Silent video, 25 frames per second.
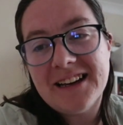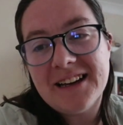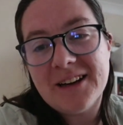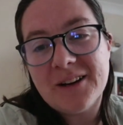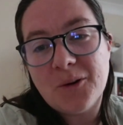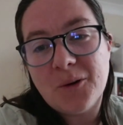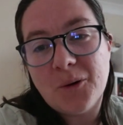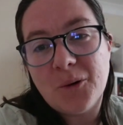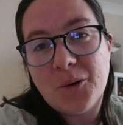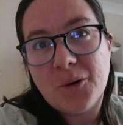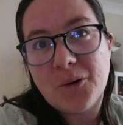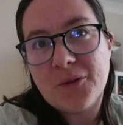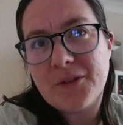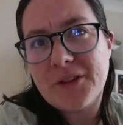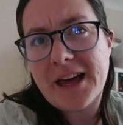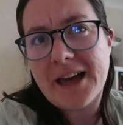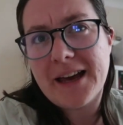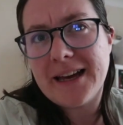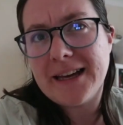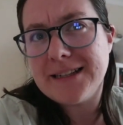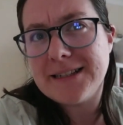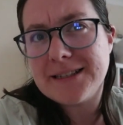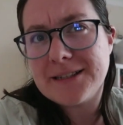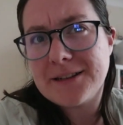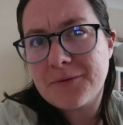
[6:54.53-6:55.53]
Or they're
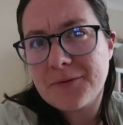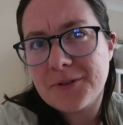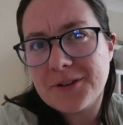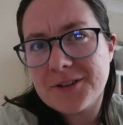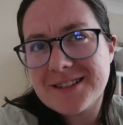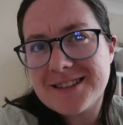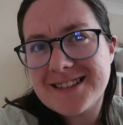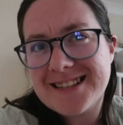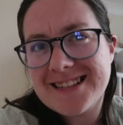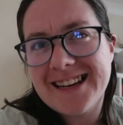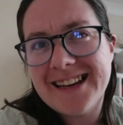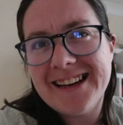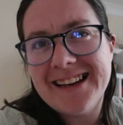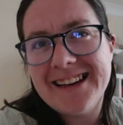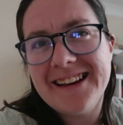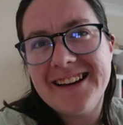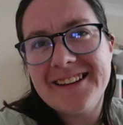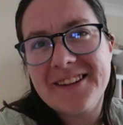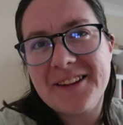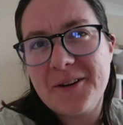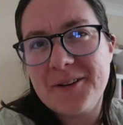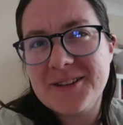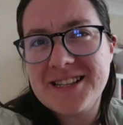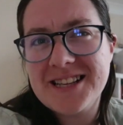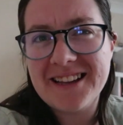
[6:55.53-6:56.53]
indifferent.
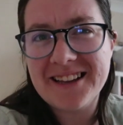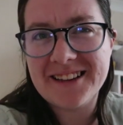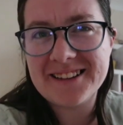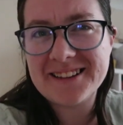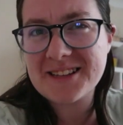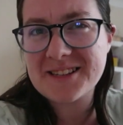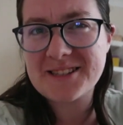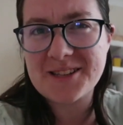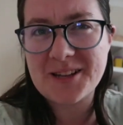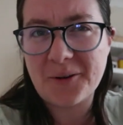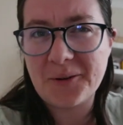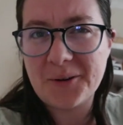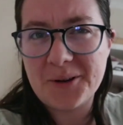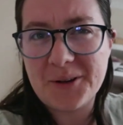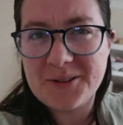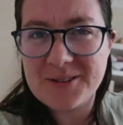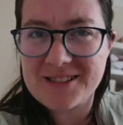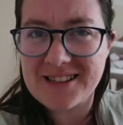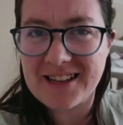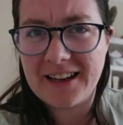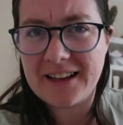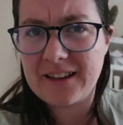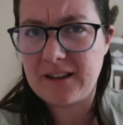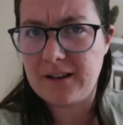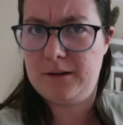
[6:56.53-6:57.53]
There's no one who's
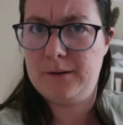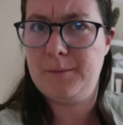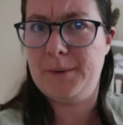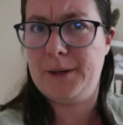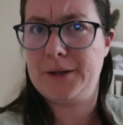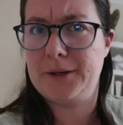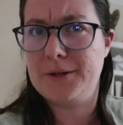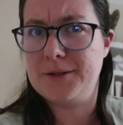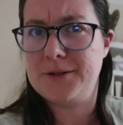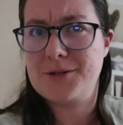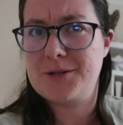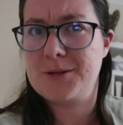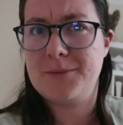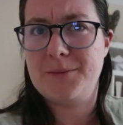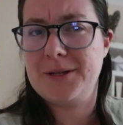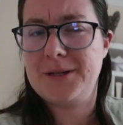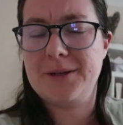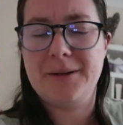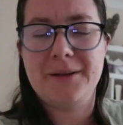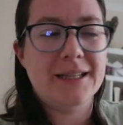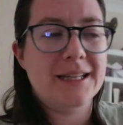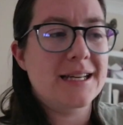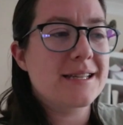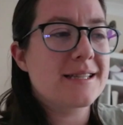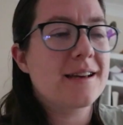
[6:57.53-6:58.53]
like, oh my God, you shouldn't be
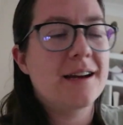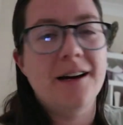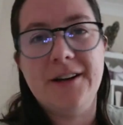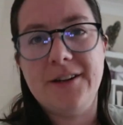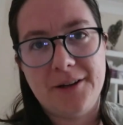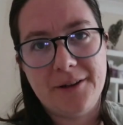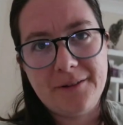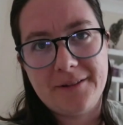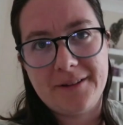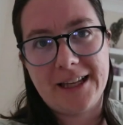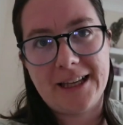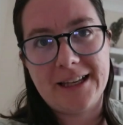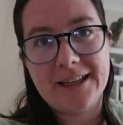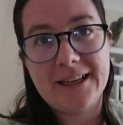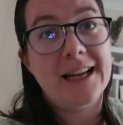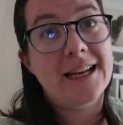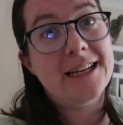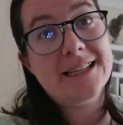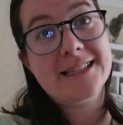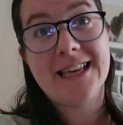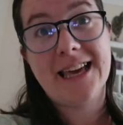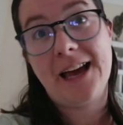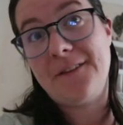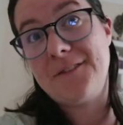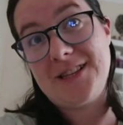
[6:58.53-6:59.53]
doing this. I don't think, at
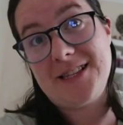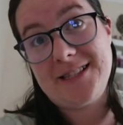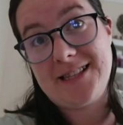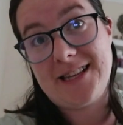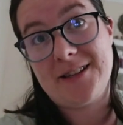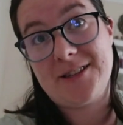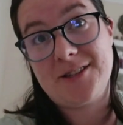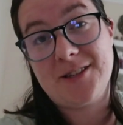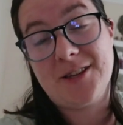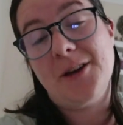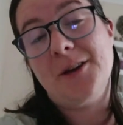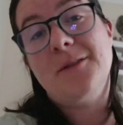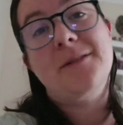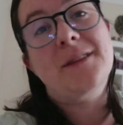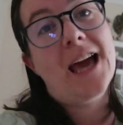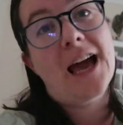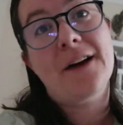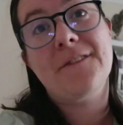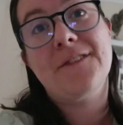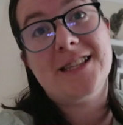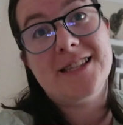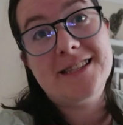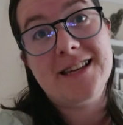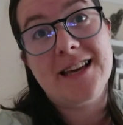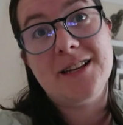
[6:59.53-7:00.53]
least they haven't said so. They
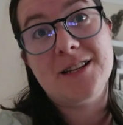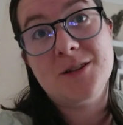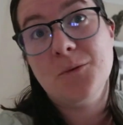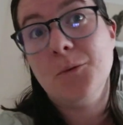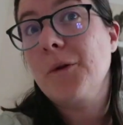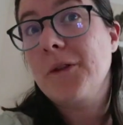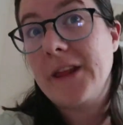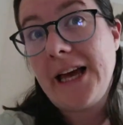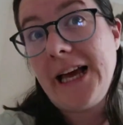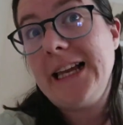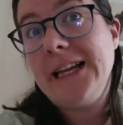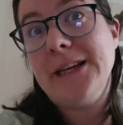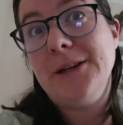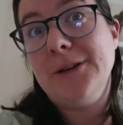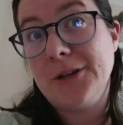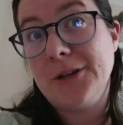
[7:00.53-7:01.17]
haven't said, what the hell are you